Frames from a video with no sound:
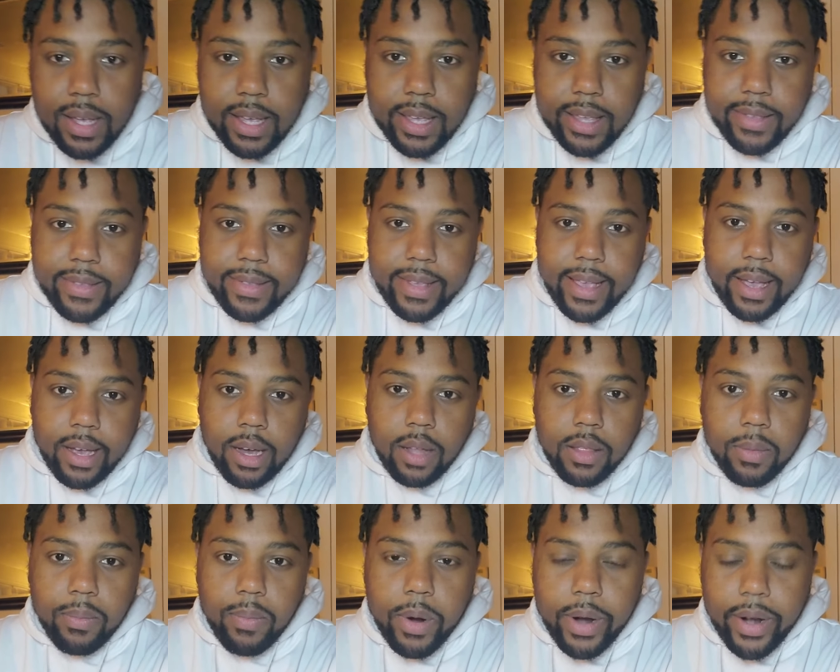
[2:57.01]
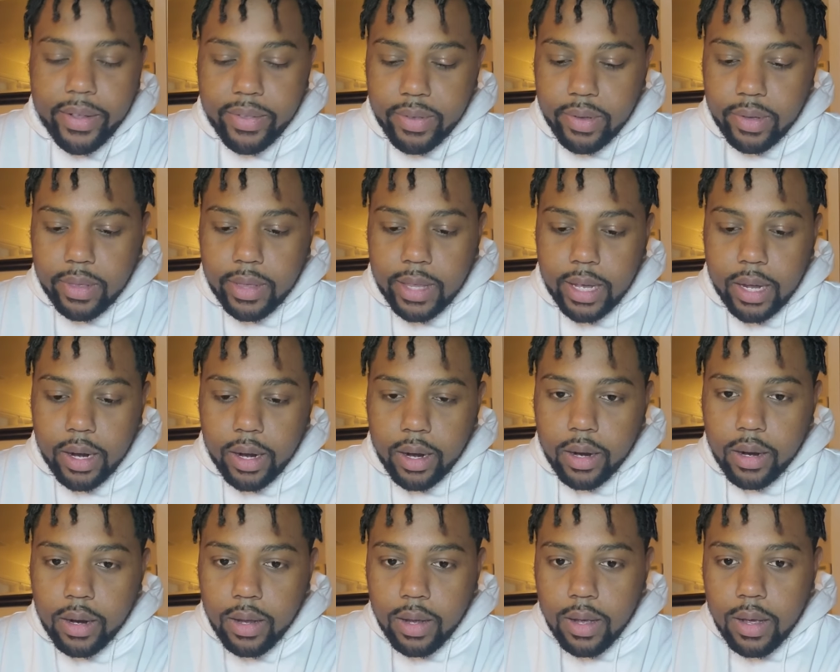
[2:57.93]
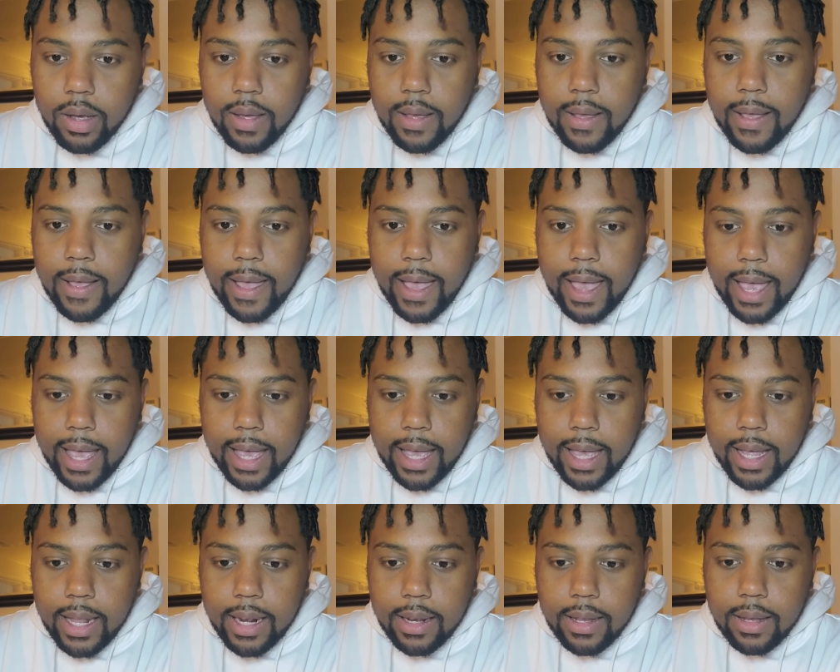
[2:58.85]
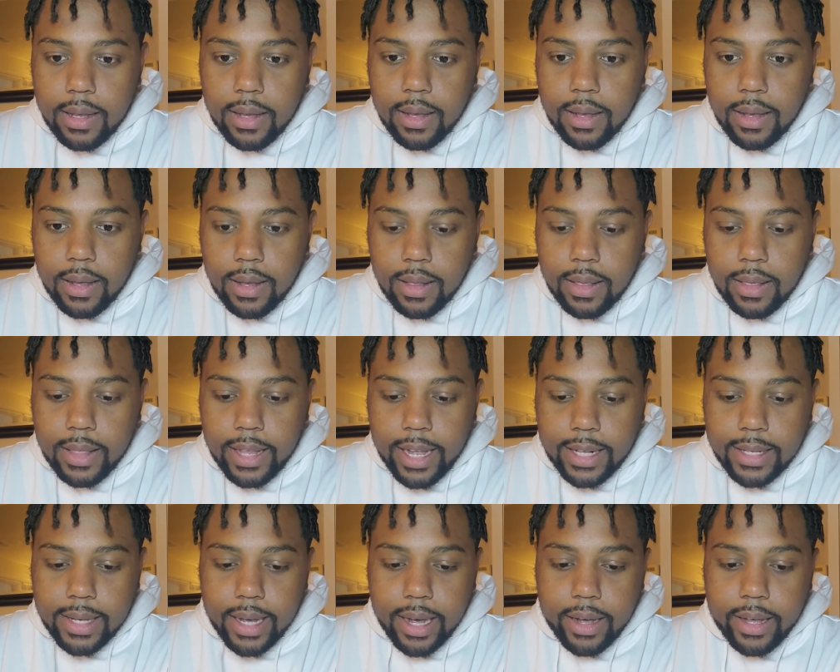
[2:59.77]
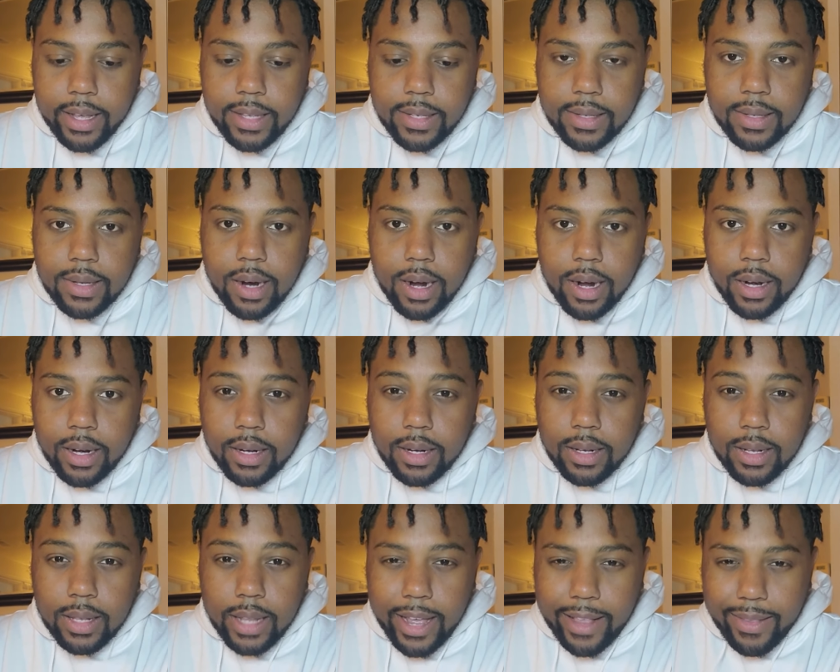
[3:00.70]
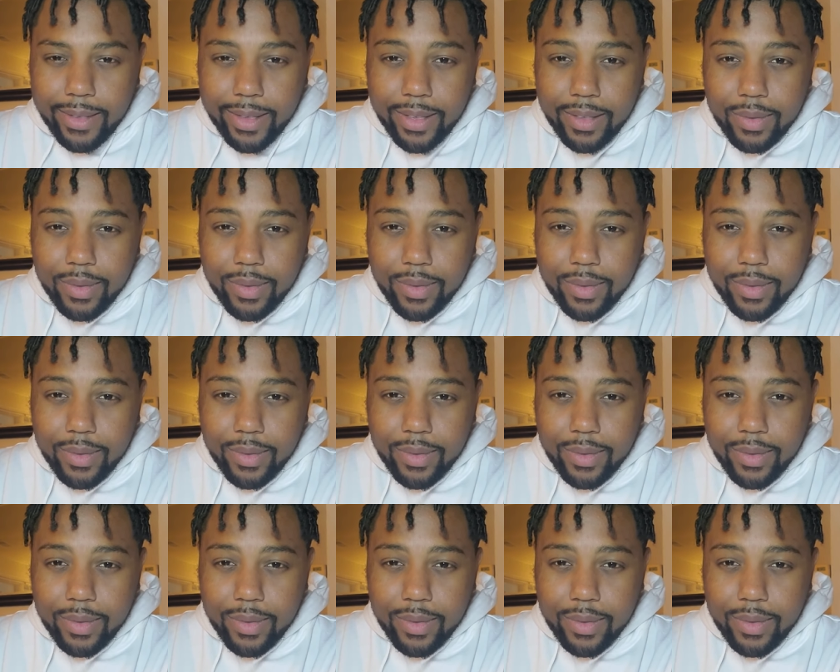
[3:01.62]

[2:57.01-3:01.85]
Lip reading: He sang all the parts on there. And that's how he started. That's